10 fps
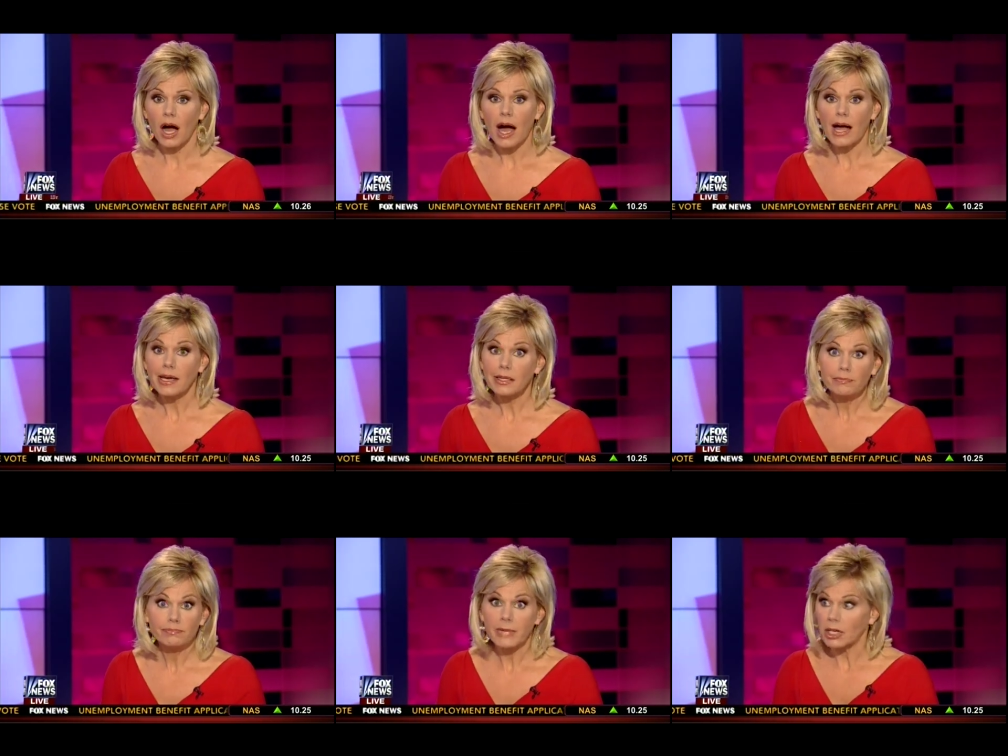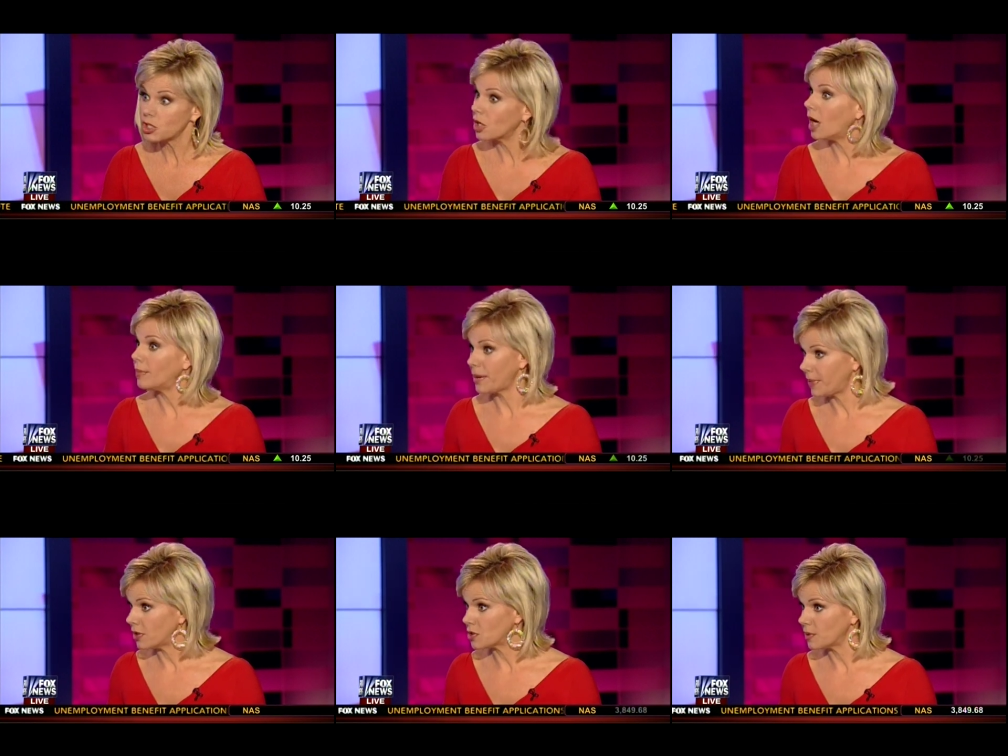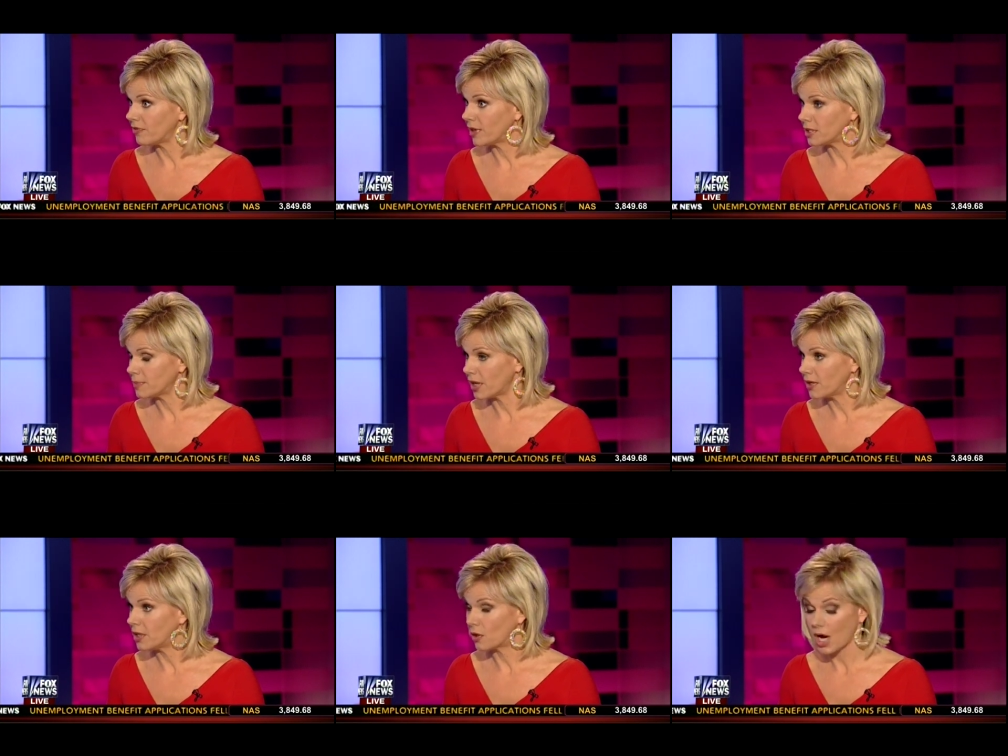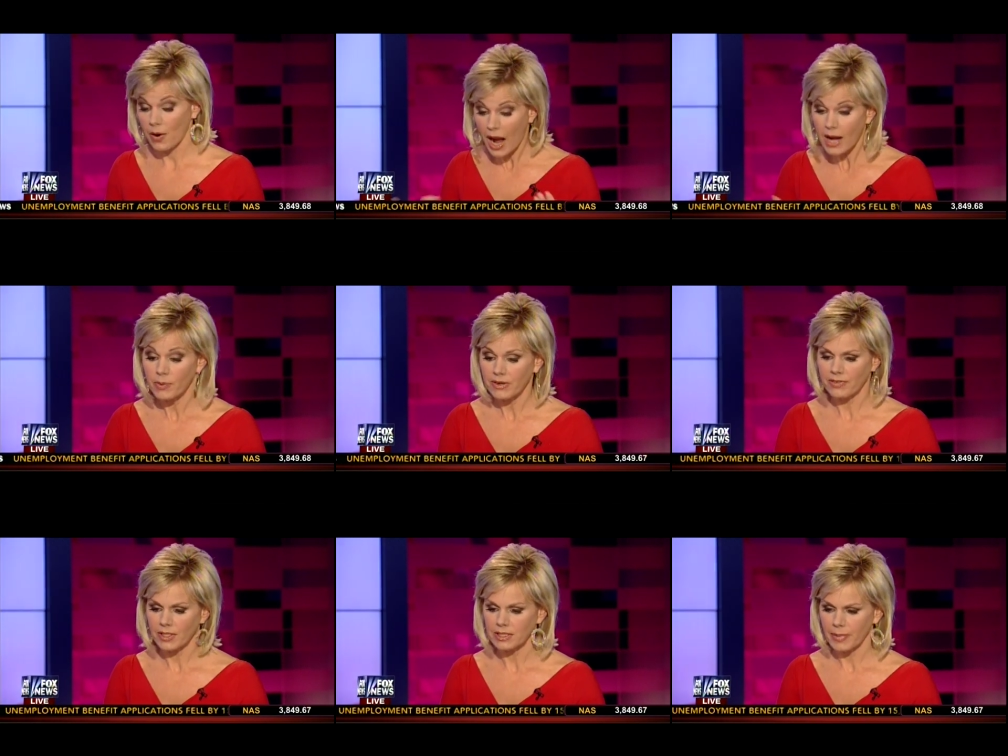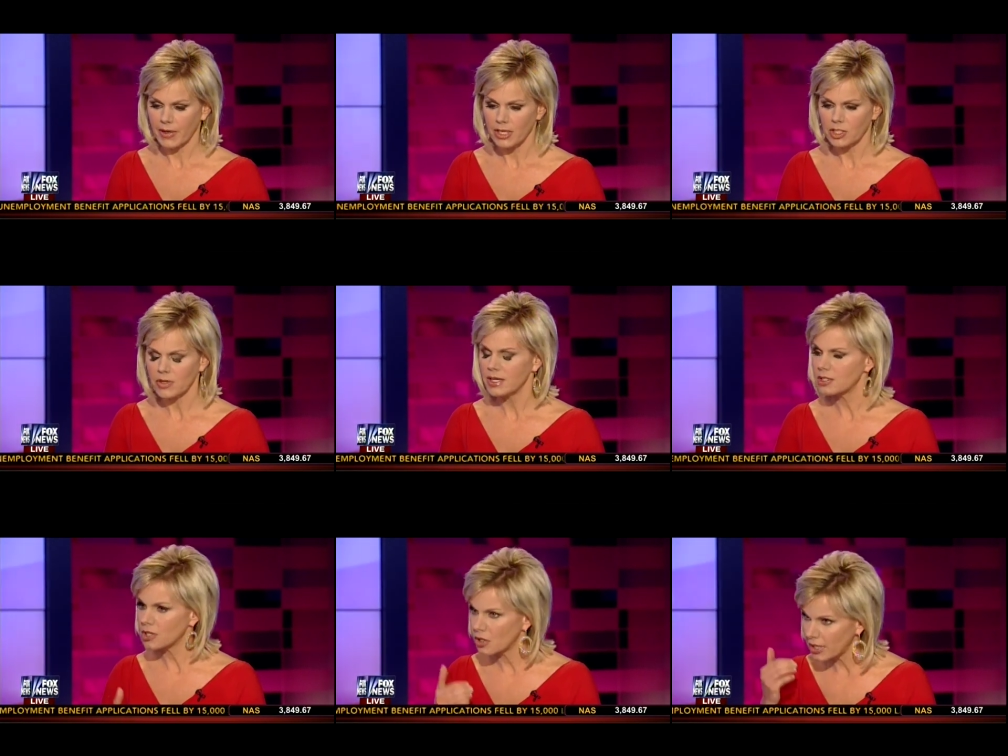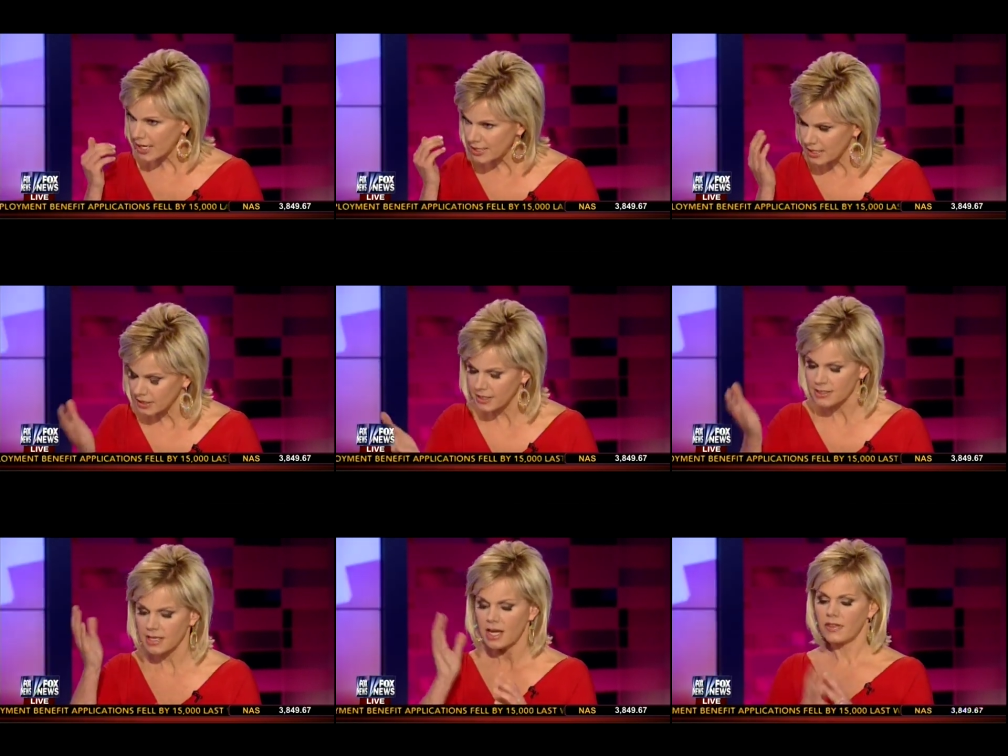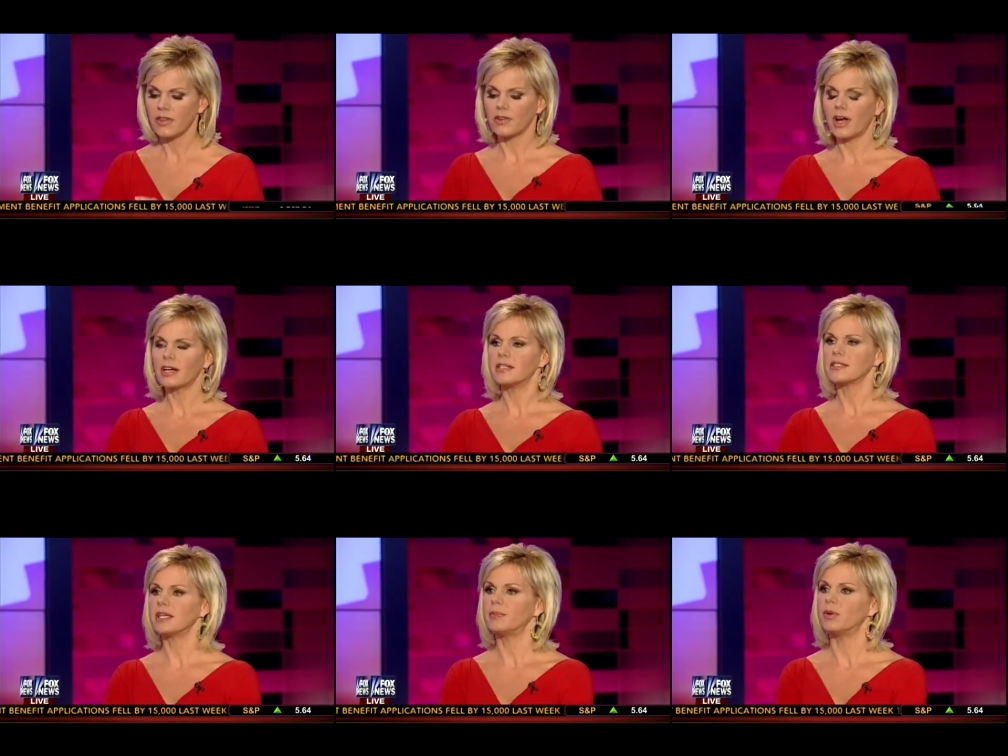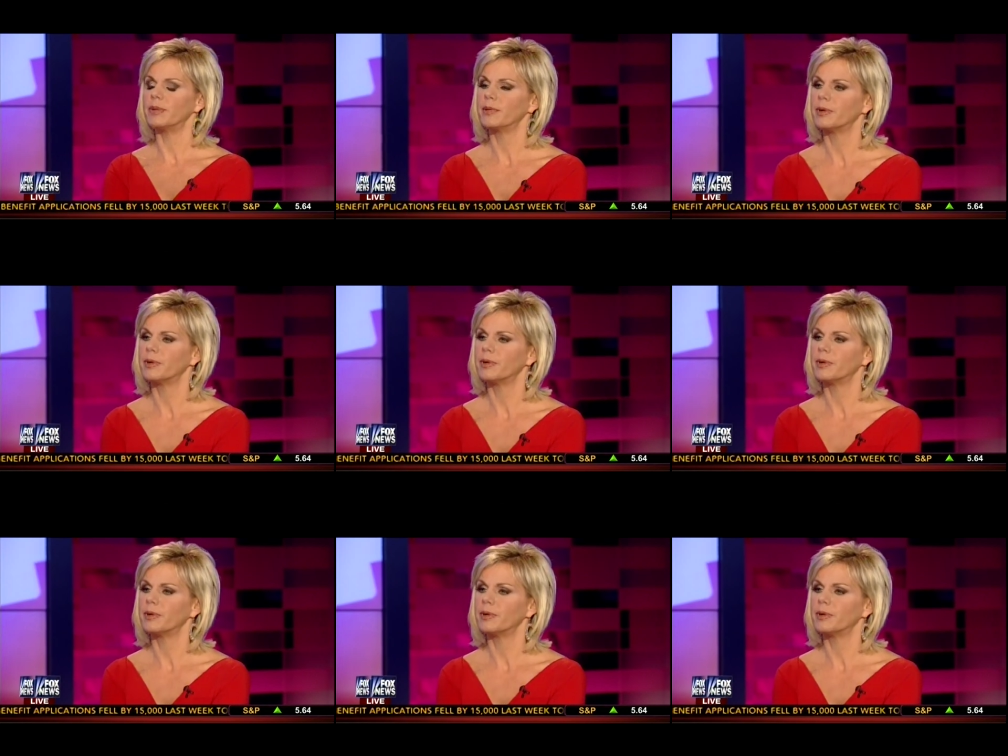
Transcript: I'm not sure how my parents would have felt about it or how I would have felt about it. Do you think it's a good idea, Liz, that they're not going to send them home anymore?